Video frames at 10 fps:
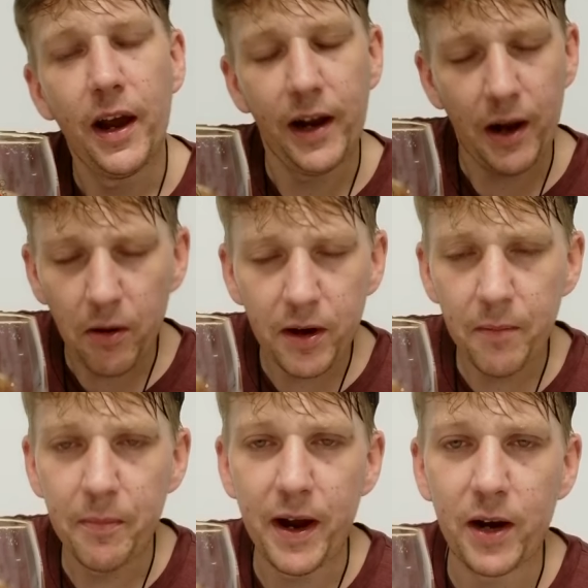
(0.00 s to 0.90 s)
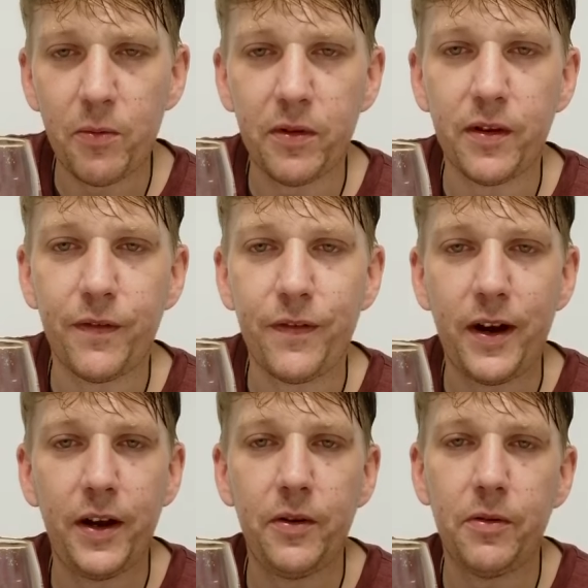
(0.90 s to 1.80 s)
and I'll come back with the
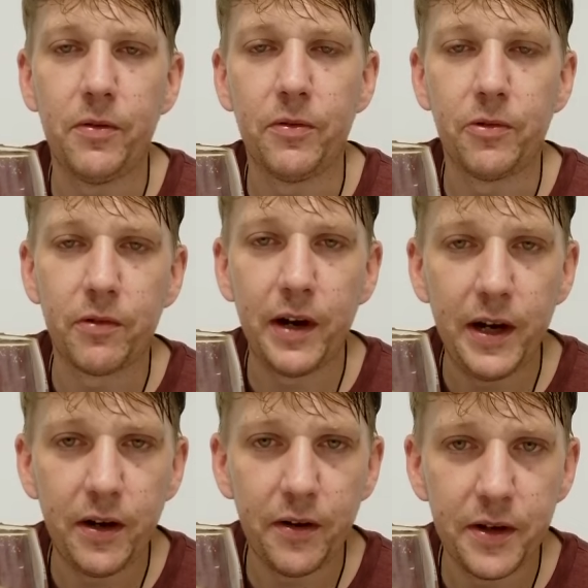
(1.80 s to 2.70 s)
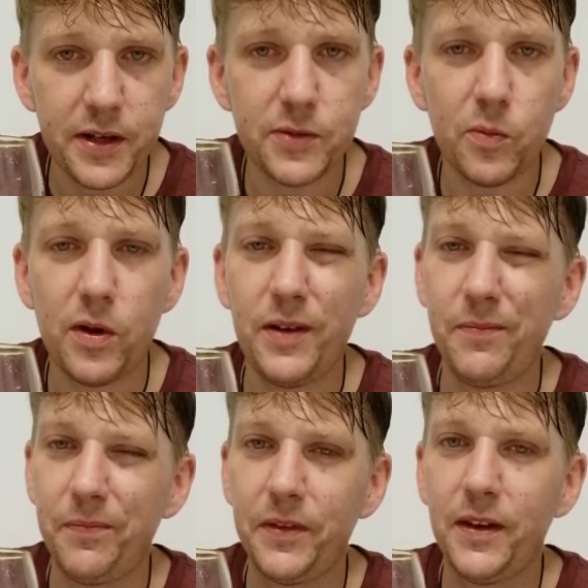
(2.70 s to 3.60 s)
final grade on this
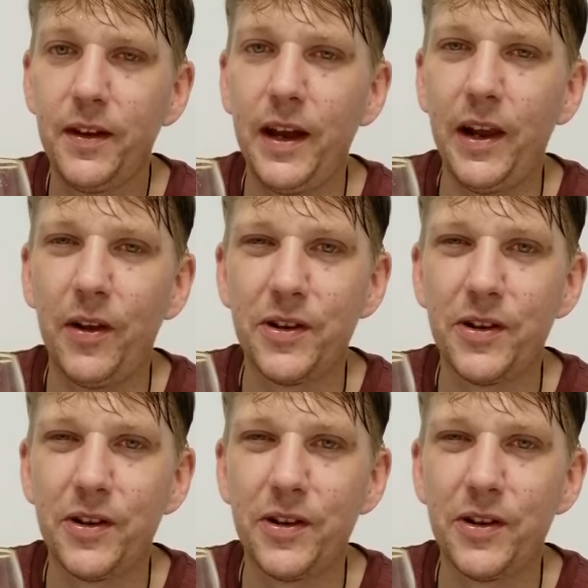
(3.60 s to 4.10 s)
one. It